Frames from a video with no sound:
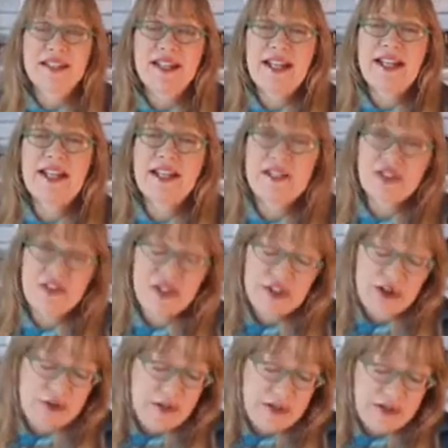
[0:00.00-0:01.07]
And as you
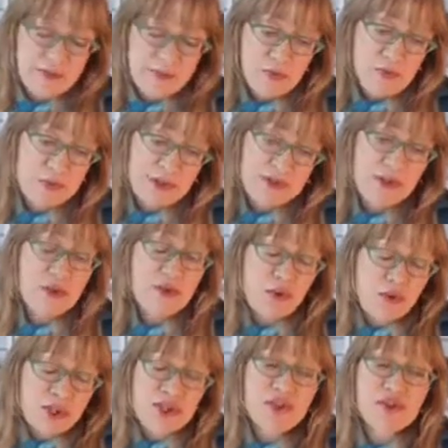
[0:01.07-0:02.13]
know, um,
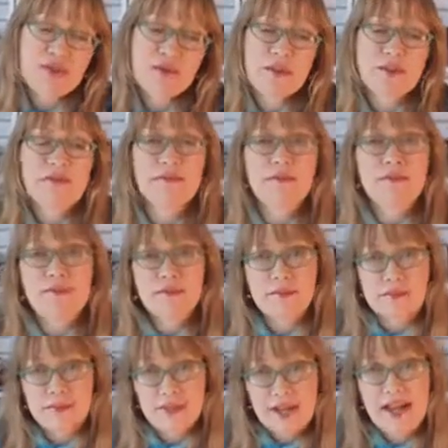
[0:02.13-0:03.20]
according to the
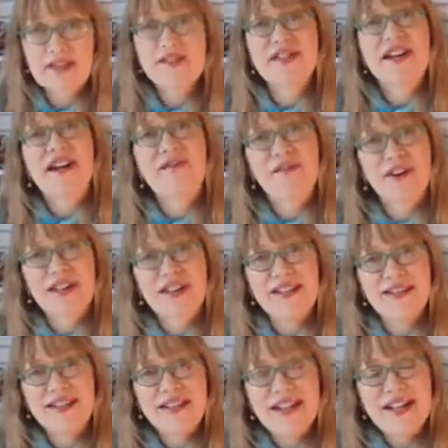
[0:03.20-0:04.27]
accounts that I've read,
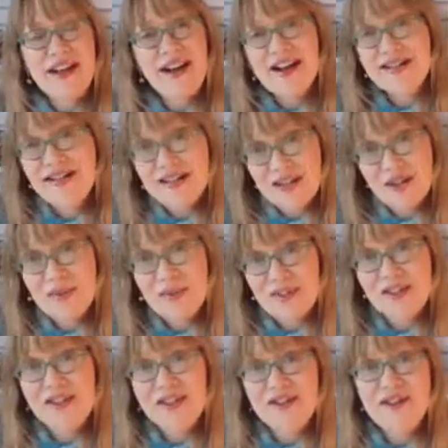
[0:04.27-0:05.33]
Einstein
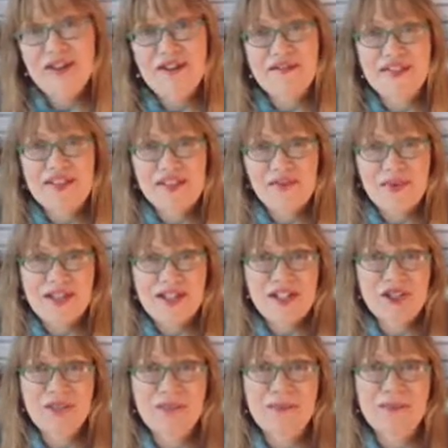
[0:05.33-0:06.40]
originally thought of it this way
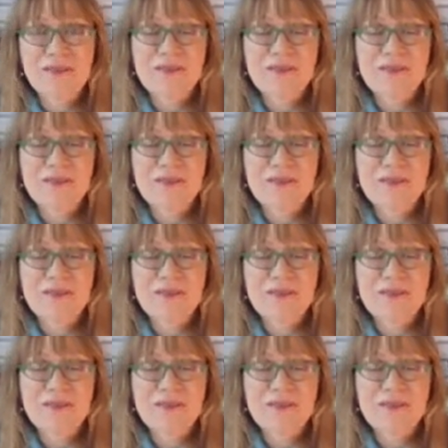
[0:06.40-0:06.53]
too.